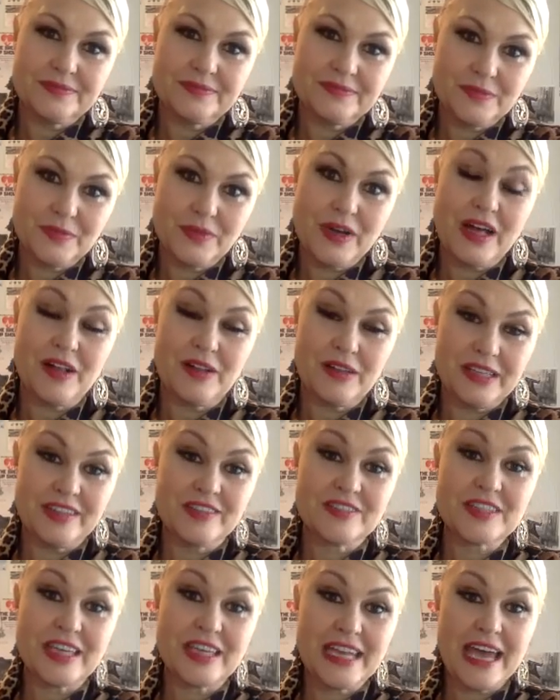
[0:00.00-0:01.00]
Well,
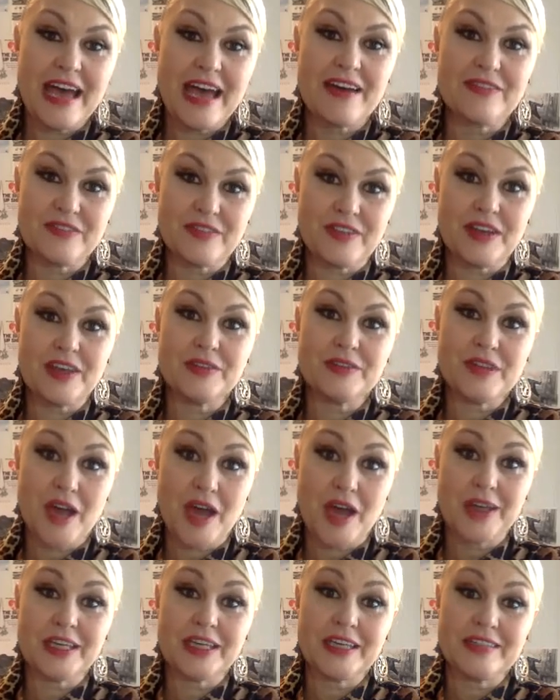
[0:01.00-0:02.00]
it's going to have an
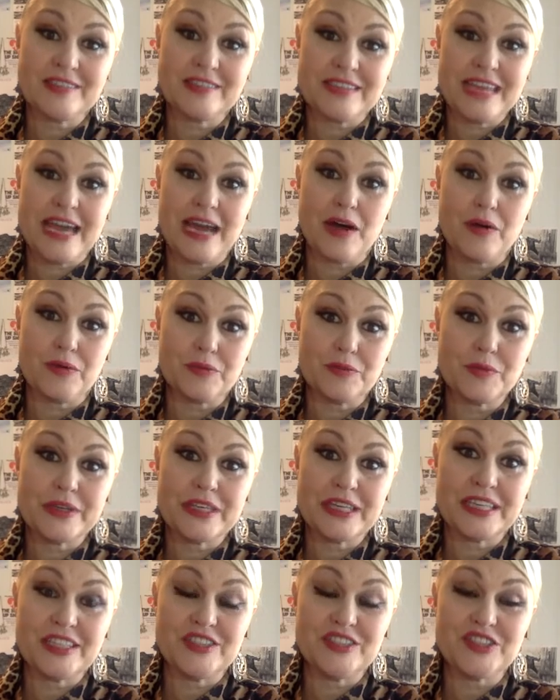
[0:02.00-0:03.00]
audience now. We
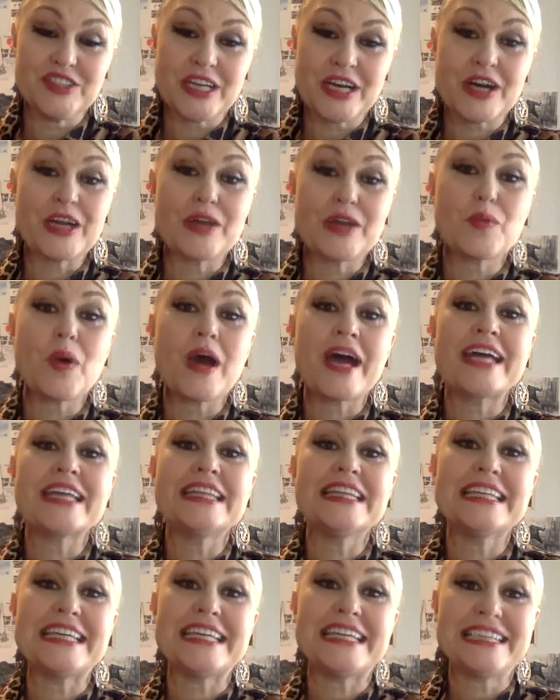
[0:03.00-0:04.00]
can share it
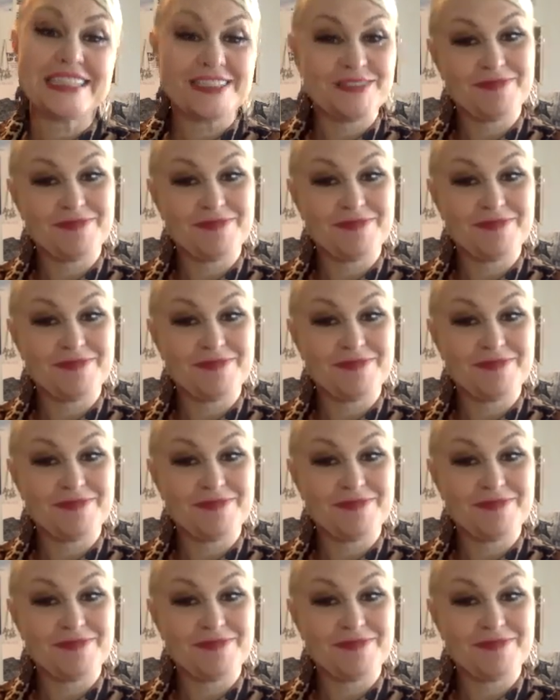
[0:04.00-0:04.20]
widely.